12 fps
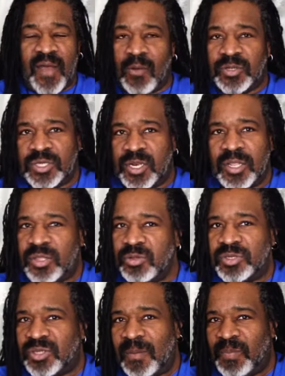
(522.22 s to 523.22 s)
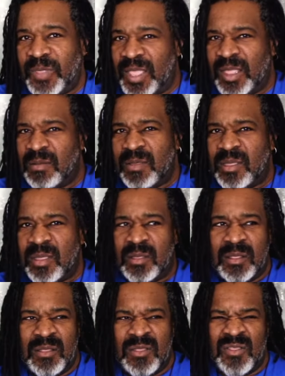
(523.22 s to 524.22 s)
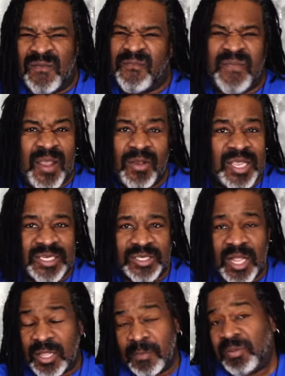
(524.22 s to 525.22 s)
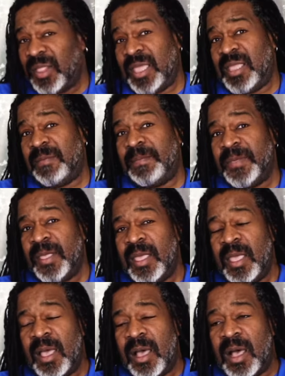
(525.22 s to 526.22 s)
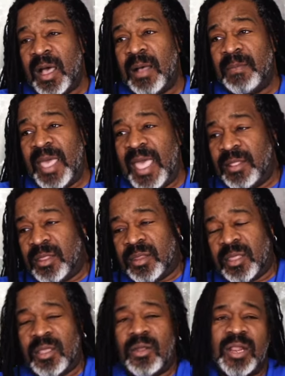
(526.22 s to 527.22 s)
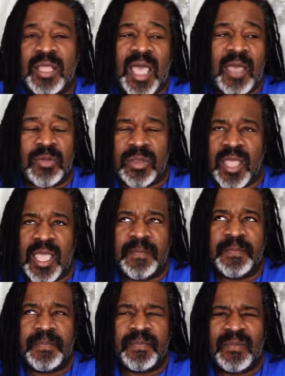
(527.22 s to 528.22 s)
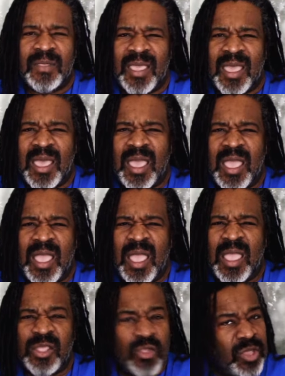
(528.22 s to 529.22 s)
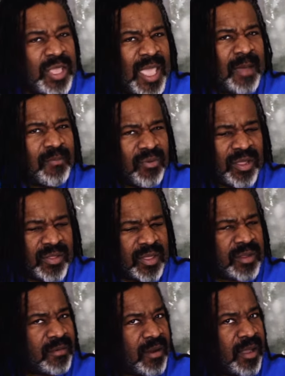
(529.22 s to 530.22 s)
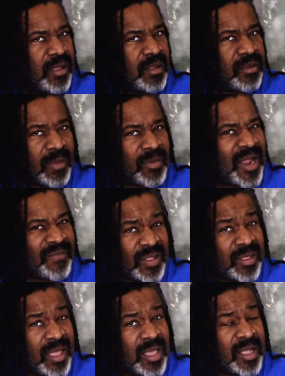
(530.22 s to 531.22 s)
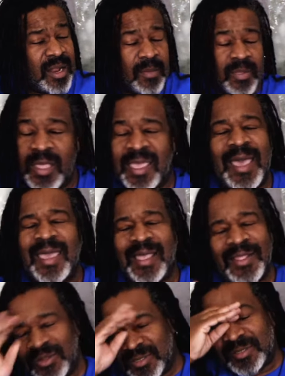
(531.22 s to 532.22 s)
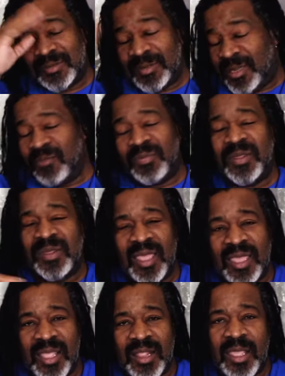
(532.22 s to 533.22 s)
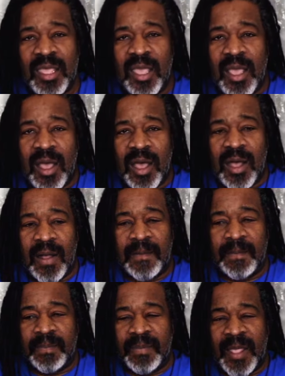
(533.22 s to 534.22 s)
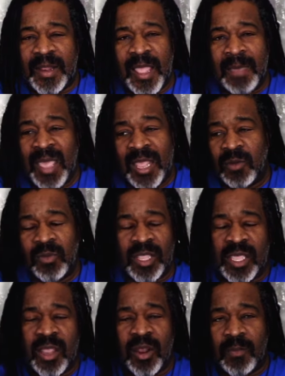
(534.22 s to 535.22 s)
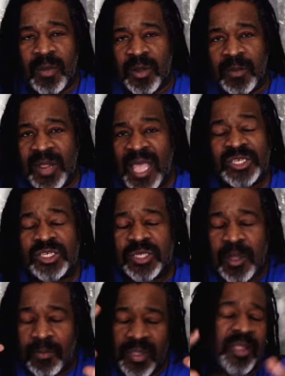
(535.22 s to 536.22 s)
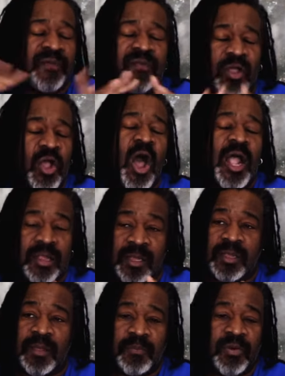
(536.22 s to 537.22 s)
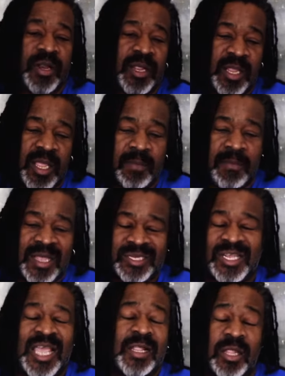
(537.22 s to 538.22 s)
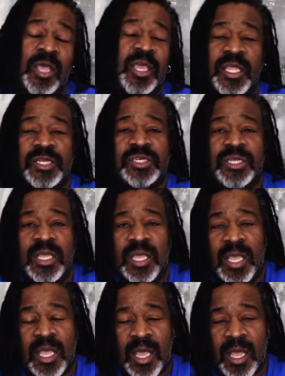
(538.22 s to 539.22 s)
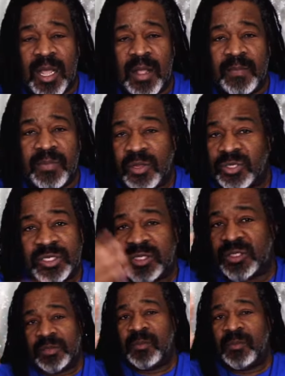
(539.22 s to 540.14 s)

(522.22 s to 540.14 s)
I was gonna do something nefarious on the plane. And the security guy was like, yeah, you can't bring this, right? So I'm gonna have to take it. I'm like, yeah, no, please take it. And I didn't really care about it, but I just completely forgot to put it in my checked luggage. So just